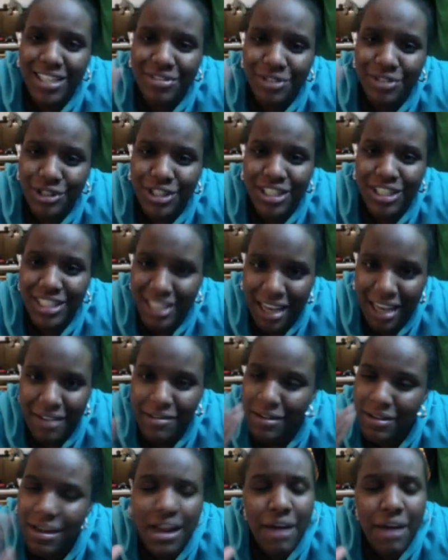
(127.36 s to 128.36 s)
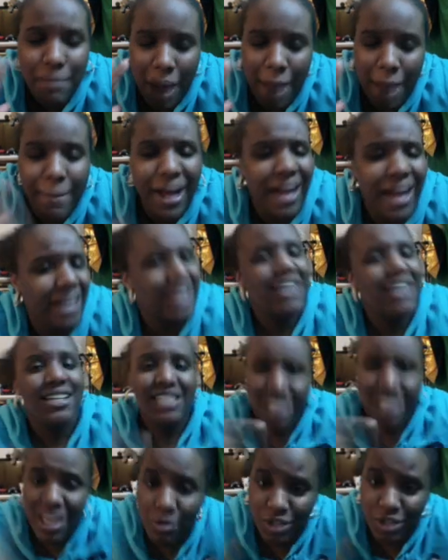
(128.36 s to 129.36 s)
Furious Seven. My bad.
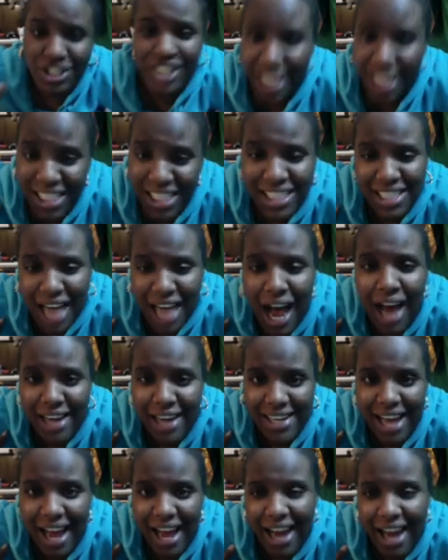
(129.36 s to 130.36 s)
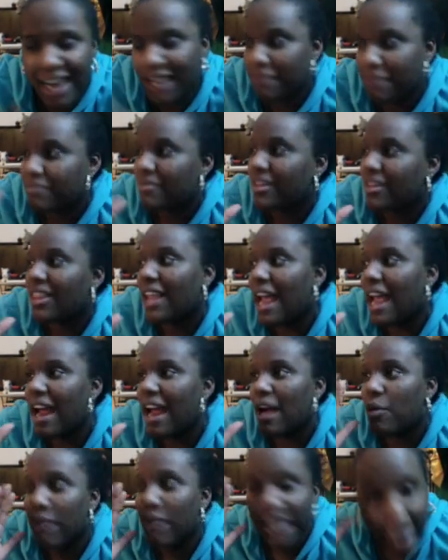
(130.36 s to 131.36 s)
J when Jason Todd died, and
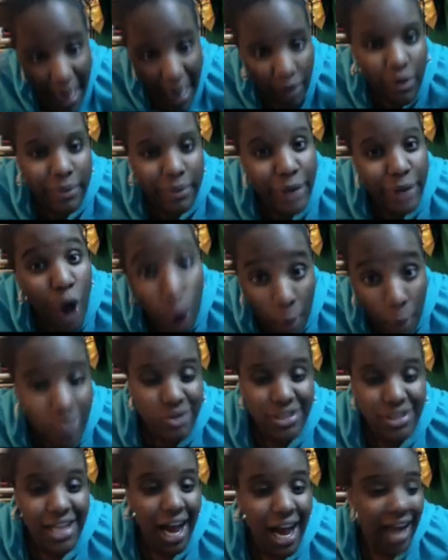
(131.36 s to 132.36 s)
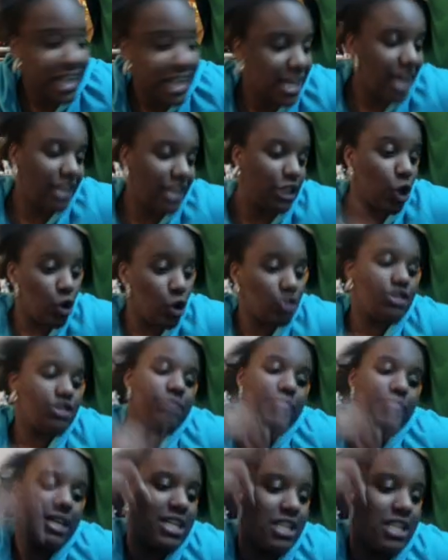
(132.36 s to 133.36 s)
when Catwoman almost died, like those have
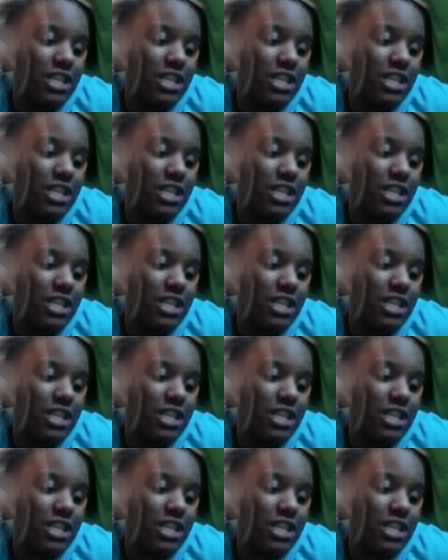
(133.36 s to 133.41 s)
been